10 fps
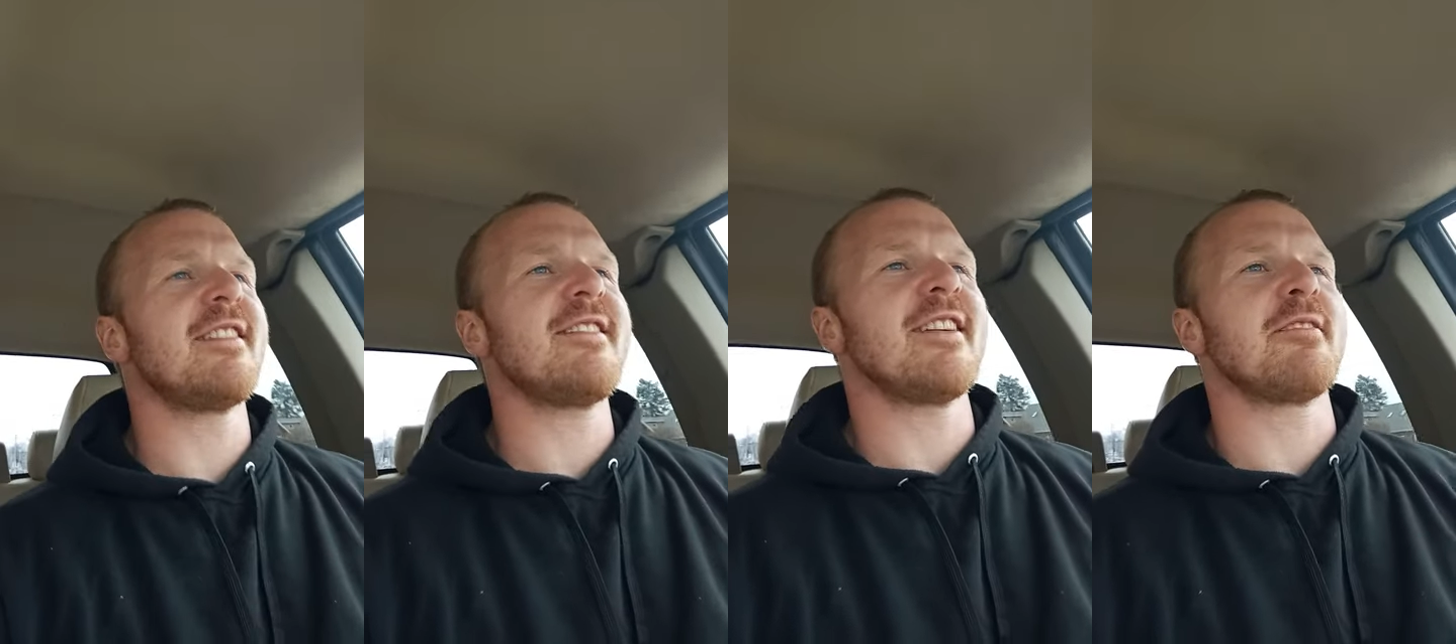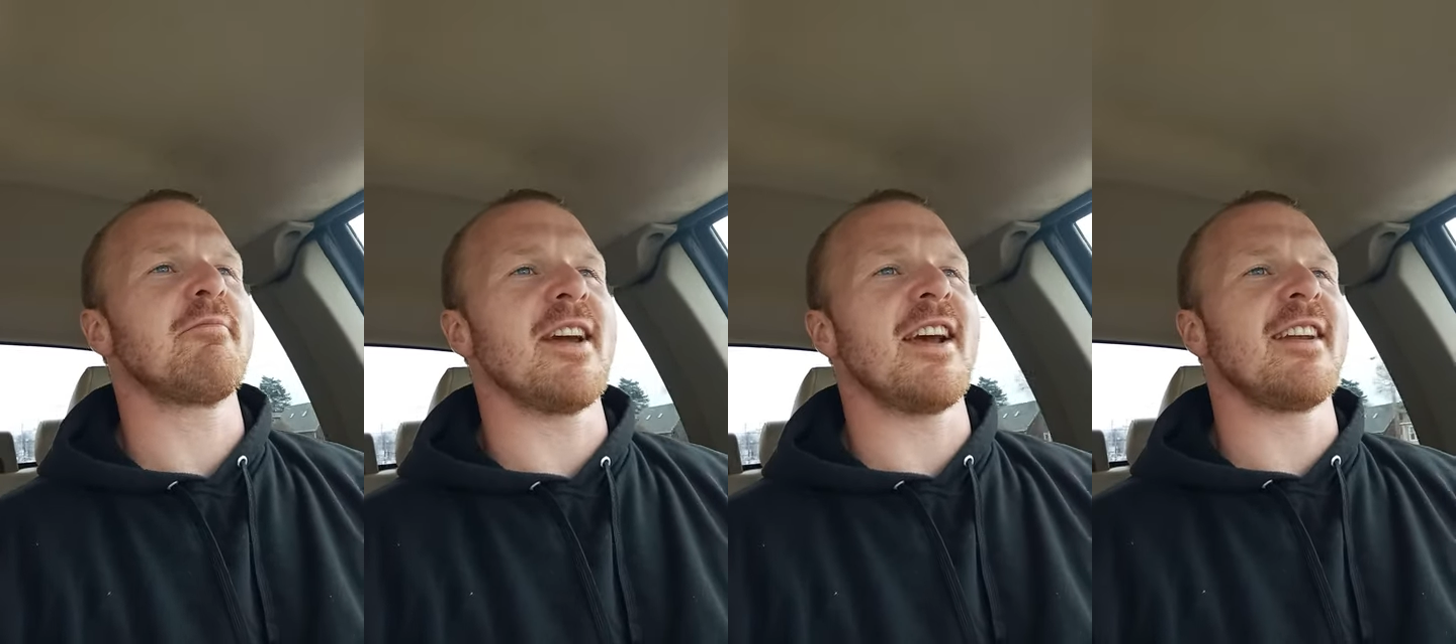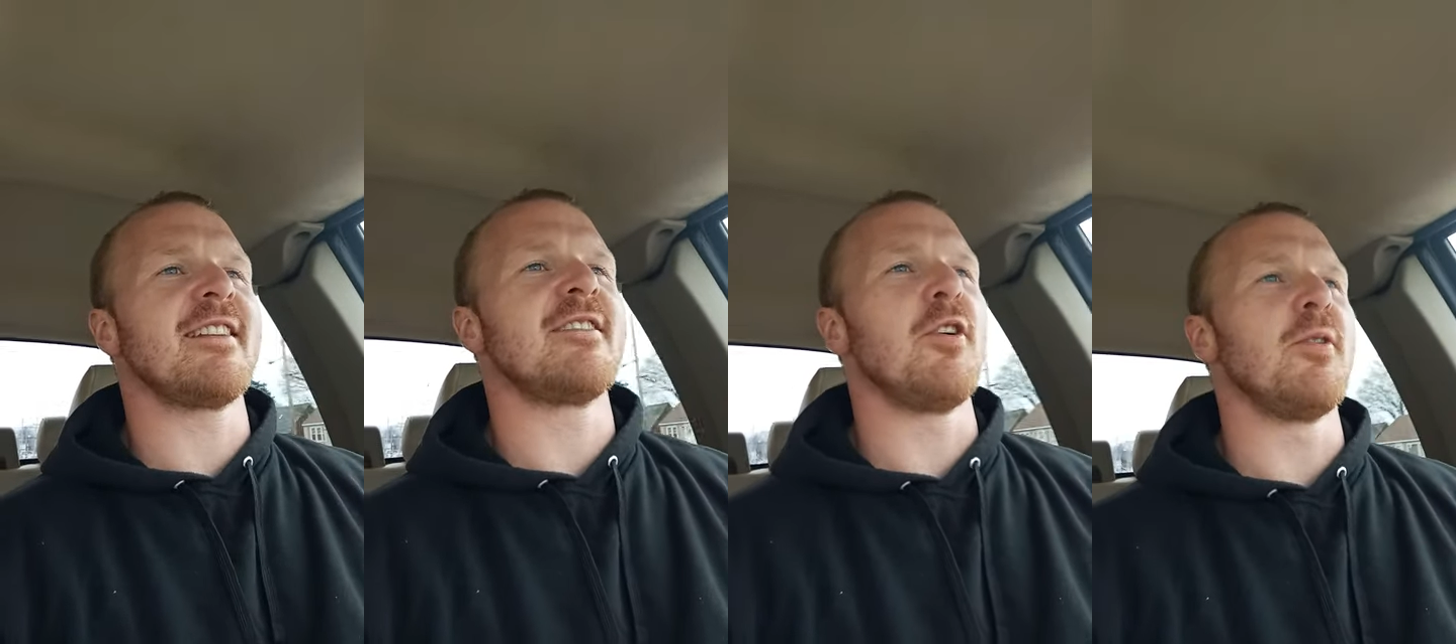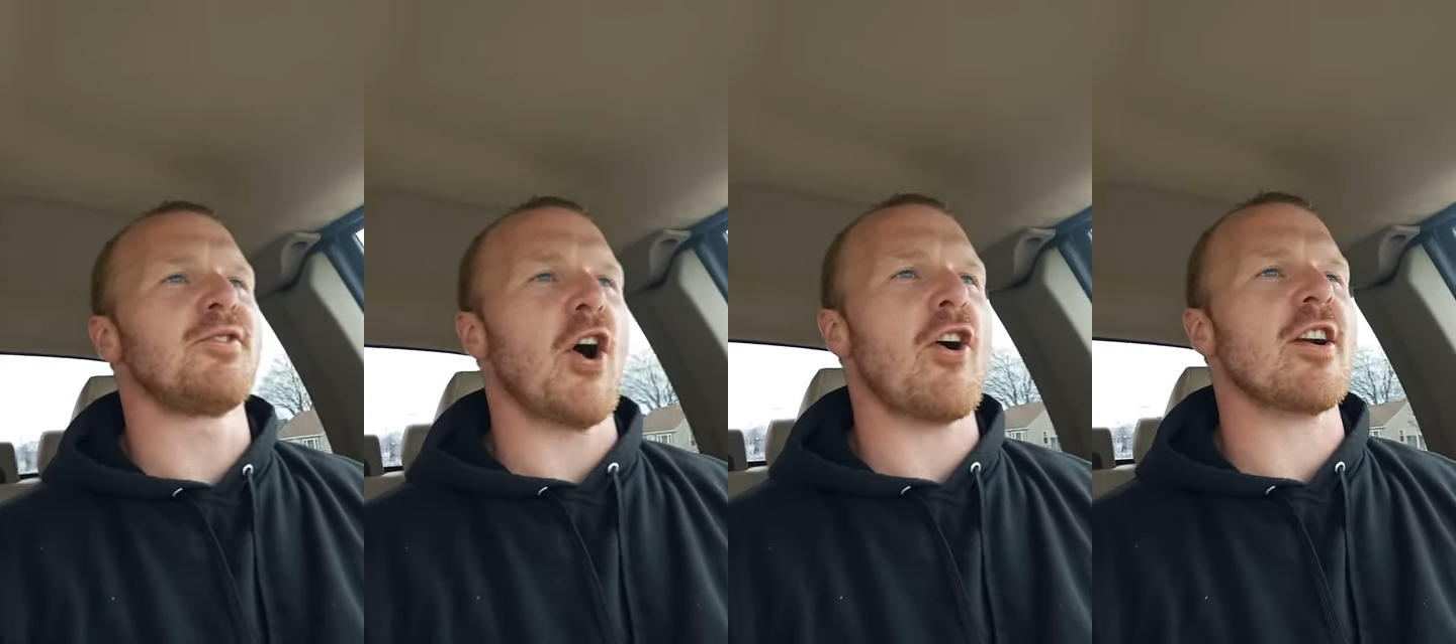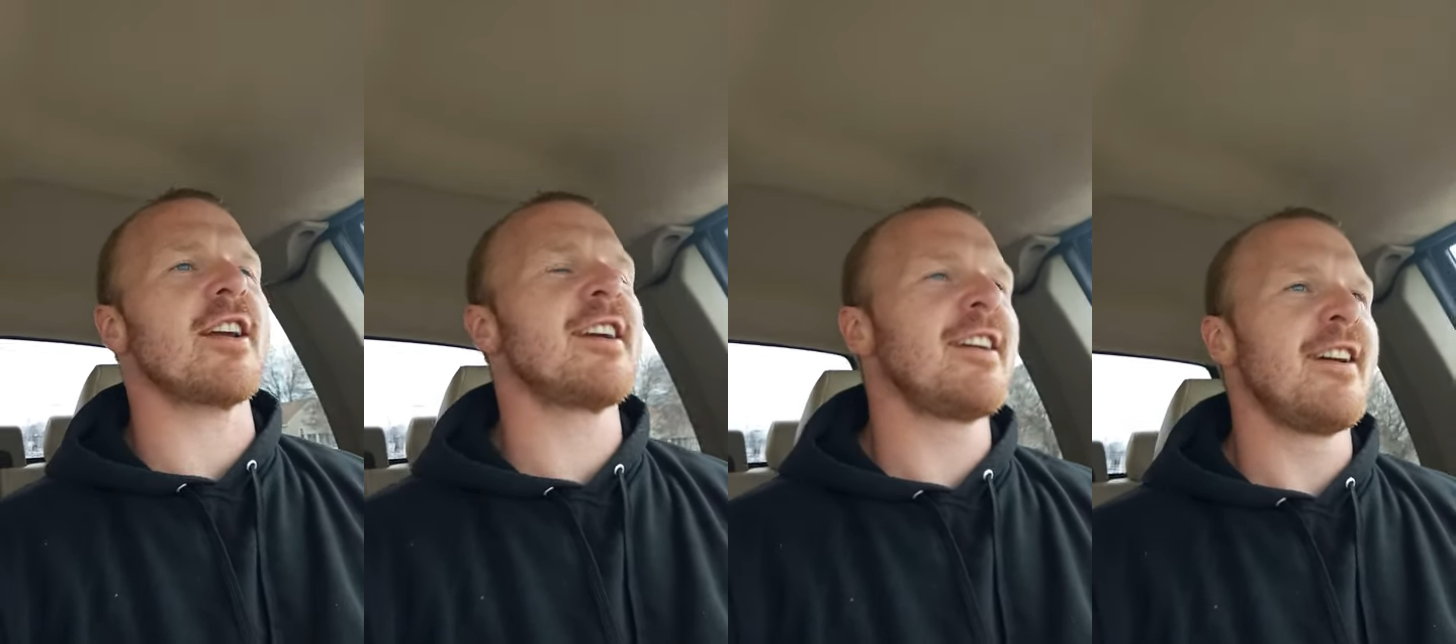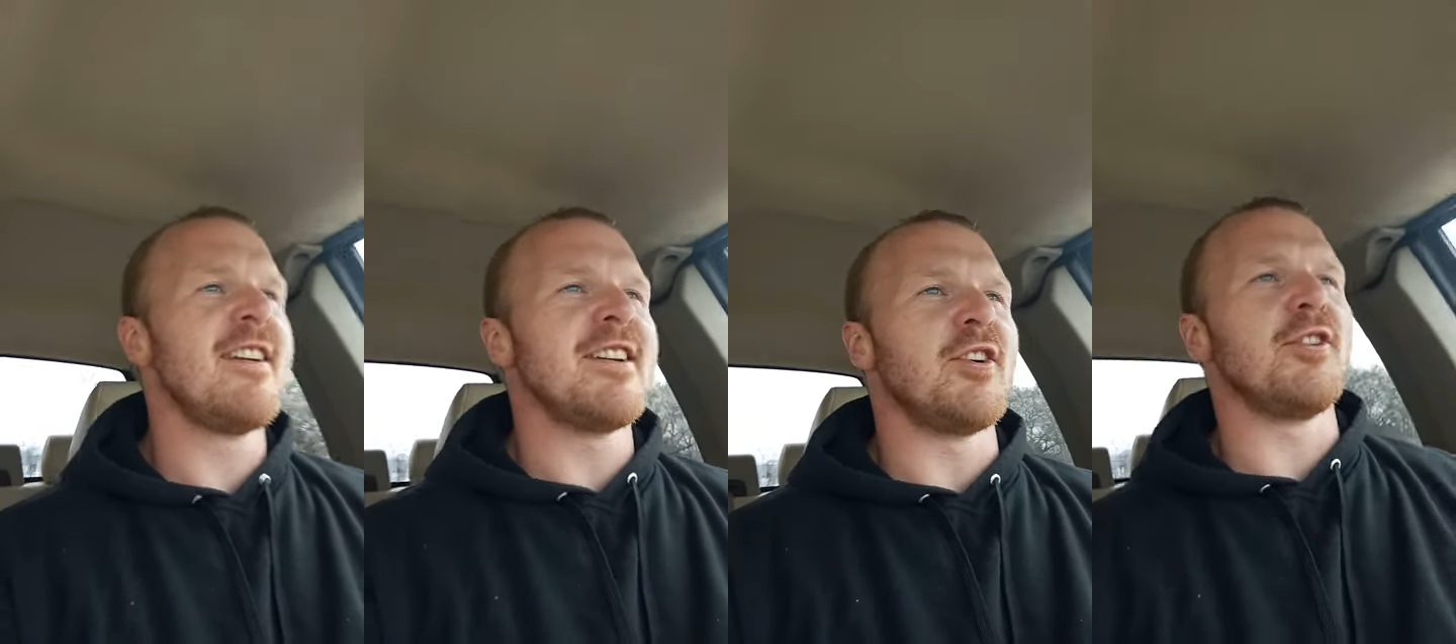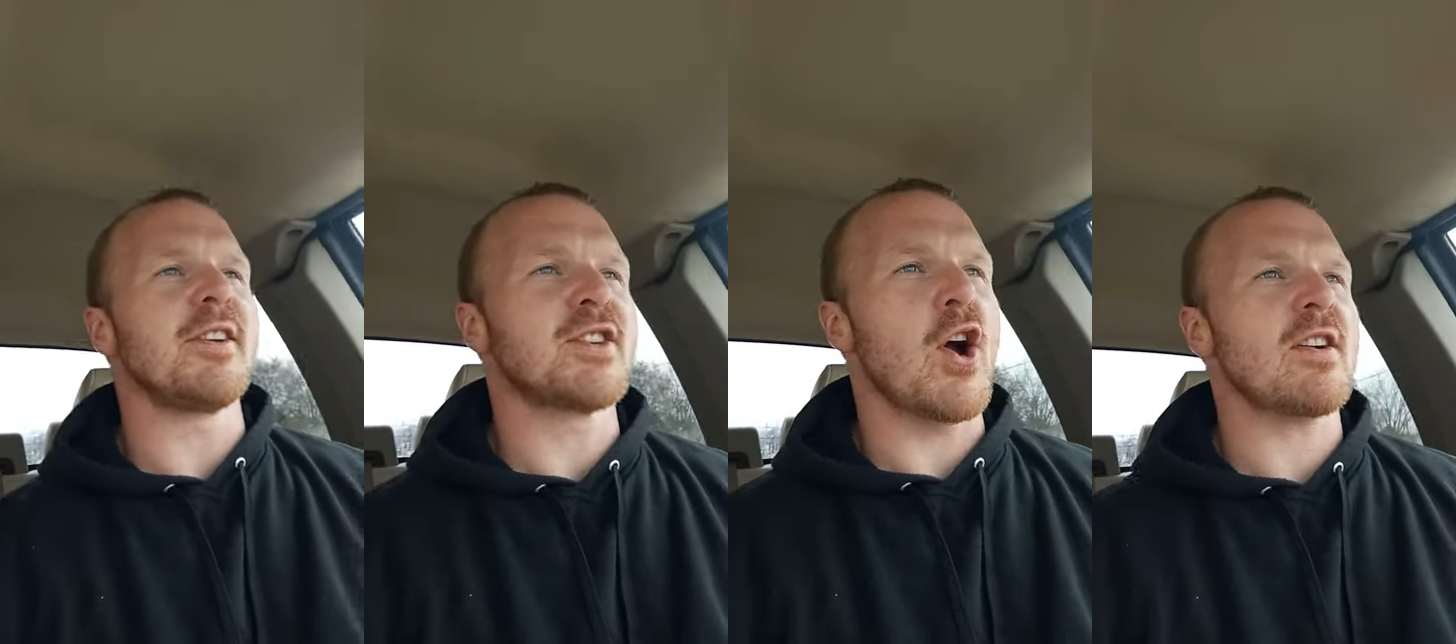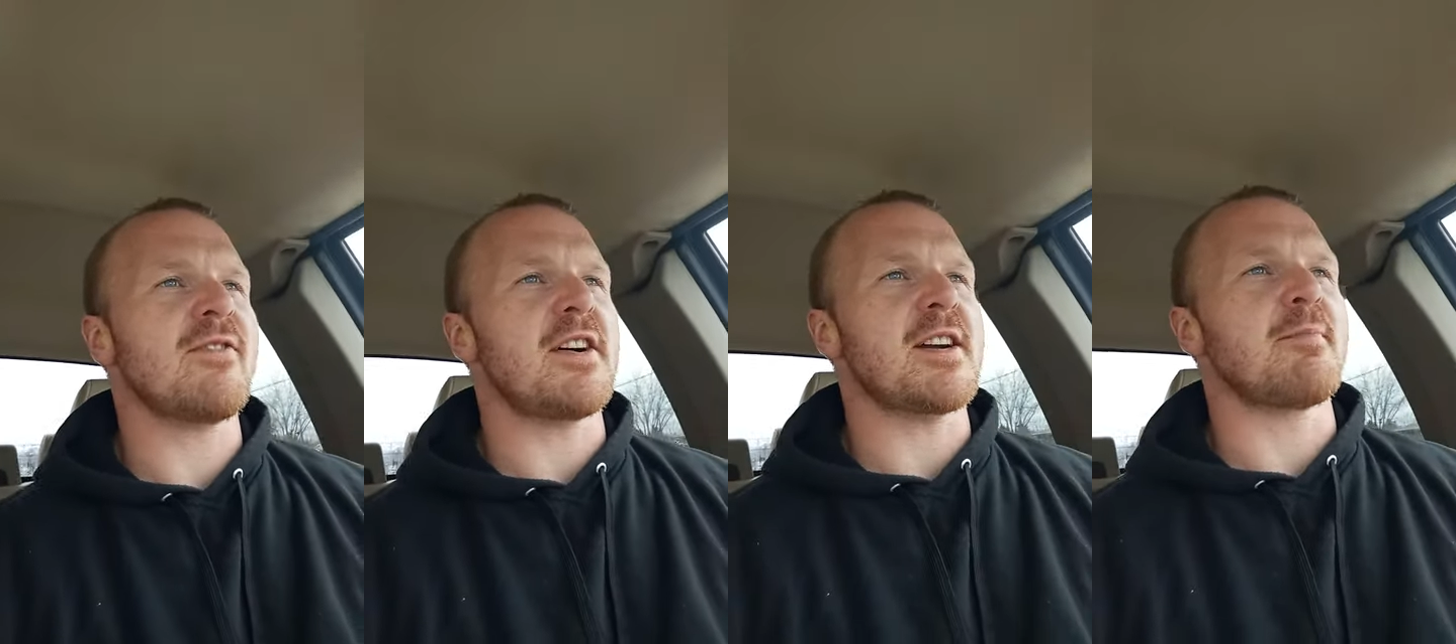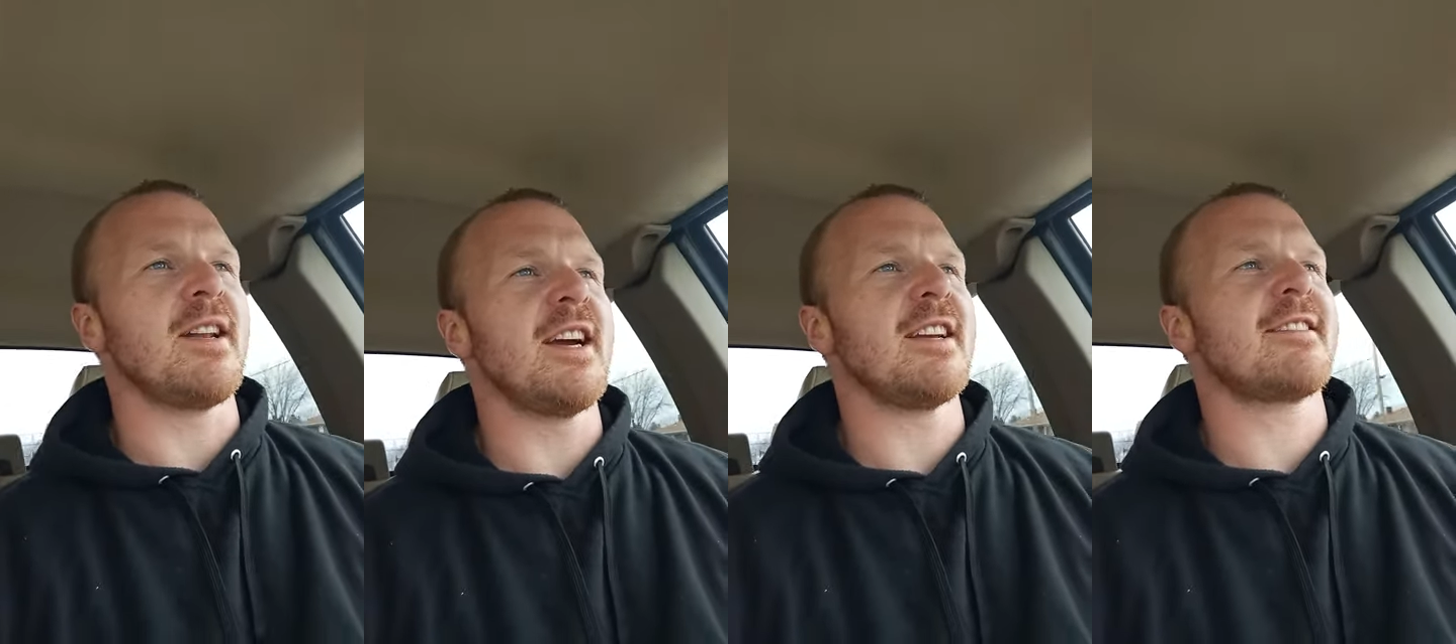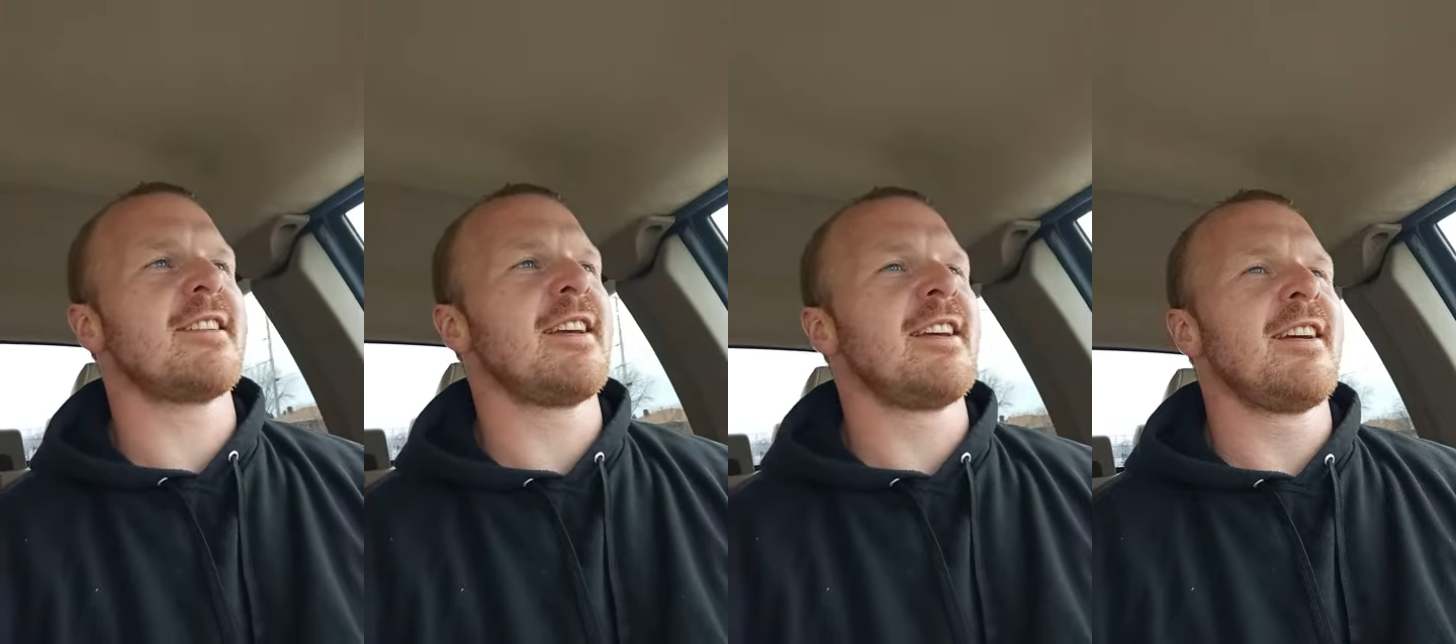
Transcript: It's like, man, you go dark. You go to a dark fucking place.